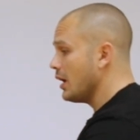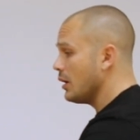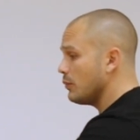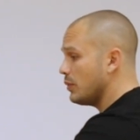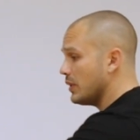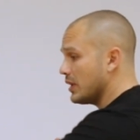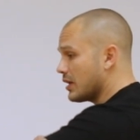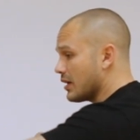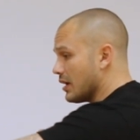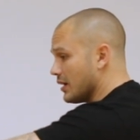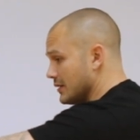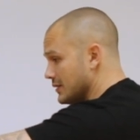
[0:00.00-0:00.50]

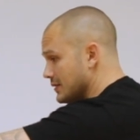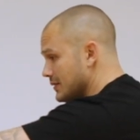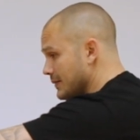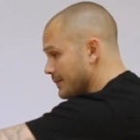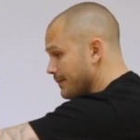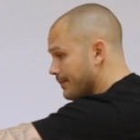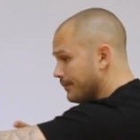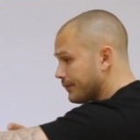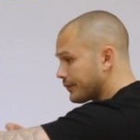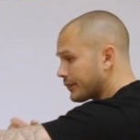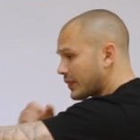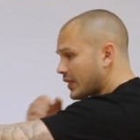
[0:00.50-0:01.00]
Because
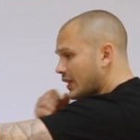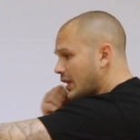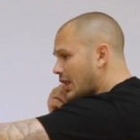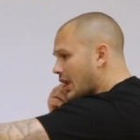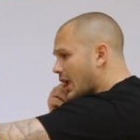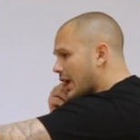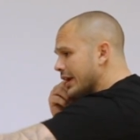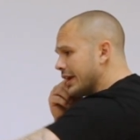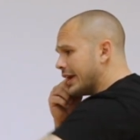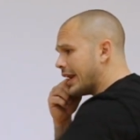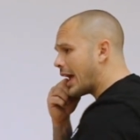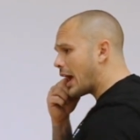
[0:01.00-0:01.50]

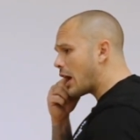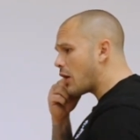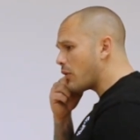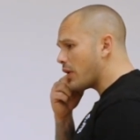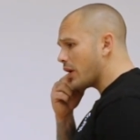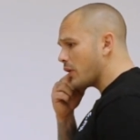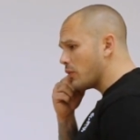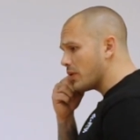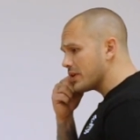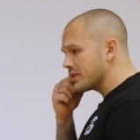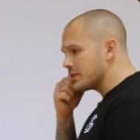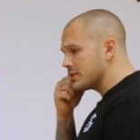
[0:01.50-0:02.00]
now
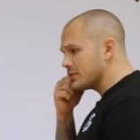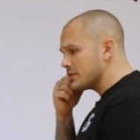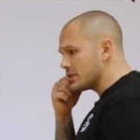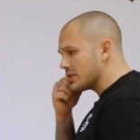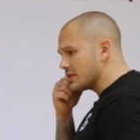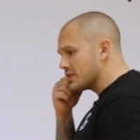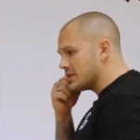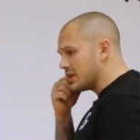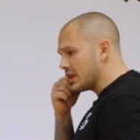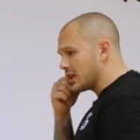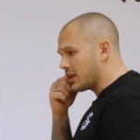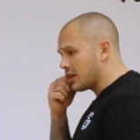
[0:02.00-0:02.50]
I wasn't
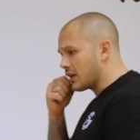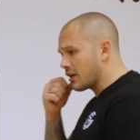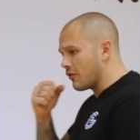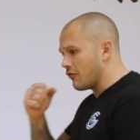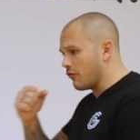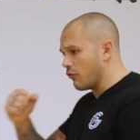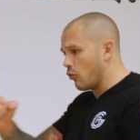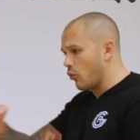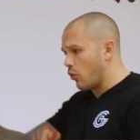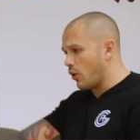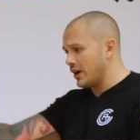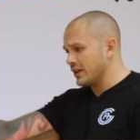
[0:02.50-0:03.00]
just thinking
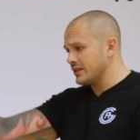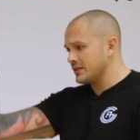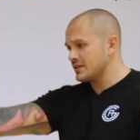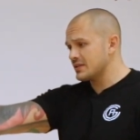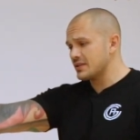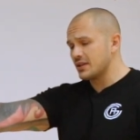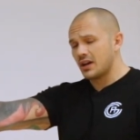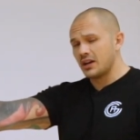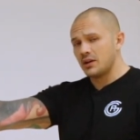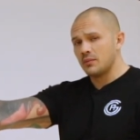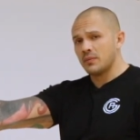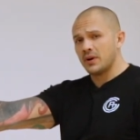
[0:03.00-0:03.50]
of one
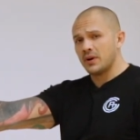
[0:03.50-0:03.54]
side